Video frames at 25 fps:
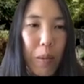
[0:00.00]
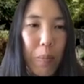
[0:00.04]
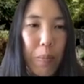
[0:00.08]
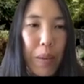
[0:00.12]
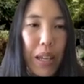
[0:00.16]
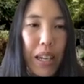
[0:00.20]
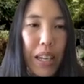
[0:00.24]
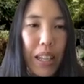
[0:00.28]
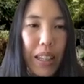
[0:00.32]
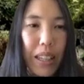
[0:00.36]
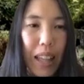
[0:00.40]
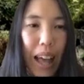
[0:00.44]

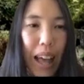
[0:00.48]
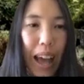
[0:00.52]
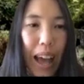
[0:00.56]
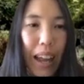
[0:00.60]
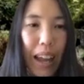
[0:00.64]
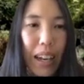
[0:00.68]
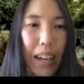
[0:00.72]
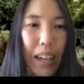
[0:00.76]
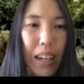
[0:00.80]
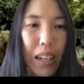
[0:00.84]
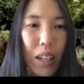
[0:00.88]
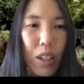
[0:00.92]
meaning
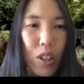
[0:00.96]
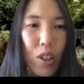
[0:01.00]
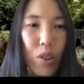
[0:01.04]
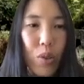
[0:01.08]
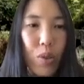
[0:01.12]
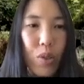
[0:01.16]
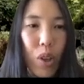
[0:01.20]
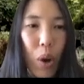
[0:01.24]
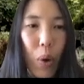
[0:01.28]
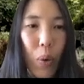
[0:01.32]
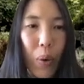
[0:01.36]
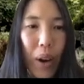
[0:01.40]
that
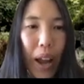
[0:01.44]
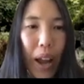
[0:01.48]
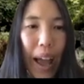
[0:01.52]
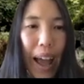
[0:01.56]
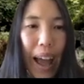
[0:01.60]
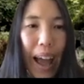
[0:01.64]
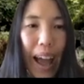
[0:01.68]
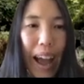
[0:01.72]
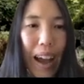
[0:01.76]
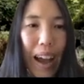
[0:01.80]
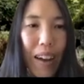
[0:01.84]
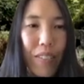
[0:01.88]
you don't
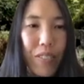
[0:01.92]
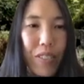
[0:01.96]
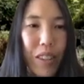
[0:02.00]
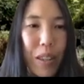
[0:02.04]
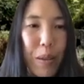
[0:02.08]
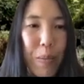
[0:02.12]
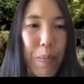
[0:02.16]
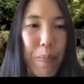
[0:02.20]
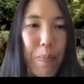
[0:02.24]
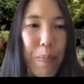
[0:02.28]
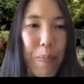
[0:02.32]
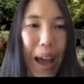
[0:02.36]
have
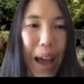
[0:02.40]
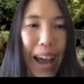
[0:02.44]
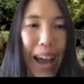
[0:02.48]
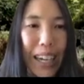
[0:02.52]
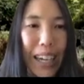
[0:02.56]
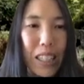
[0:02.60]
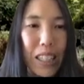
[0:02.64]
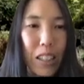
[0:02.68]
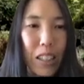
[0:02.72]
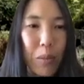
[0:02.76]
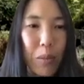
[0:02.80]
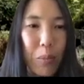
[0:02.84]
the
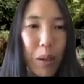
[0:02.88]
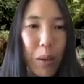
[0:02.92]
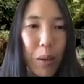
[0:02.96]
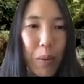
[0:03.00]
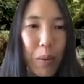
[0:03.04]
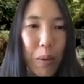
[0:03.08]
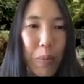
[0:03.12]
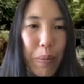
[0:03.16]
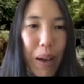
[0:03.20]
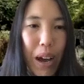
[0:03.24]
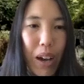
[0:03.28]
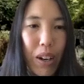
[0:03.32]

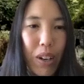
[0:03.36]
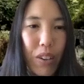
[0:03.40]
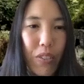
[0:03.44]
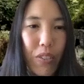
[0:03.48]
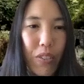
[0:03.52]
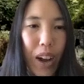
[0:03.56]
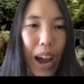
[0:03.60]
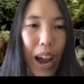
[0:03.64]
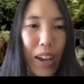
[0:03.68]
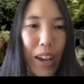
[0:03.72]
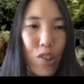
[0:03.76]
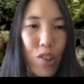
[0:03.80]
maximum amount of
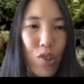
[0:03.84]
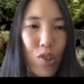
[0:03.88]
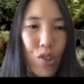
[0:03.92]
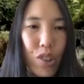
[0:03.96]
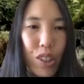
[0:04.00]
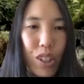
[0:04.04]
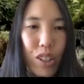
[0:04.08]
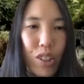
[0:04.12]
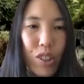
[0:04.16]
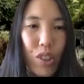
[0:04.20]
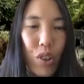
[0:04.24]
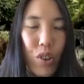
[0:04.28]

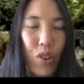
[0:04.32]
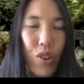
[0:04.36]
hydrogen,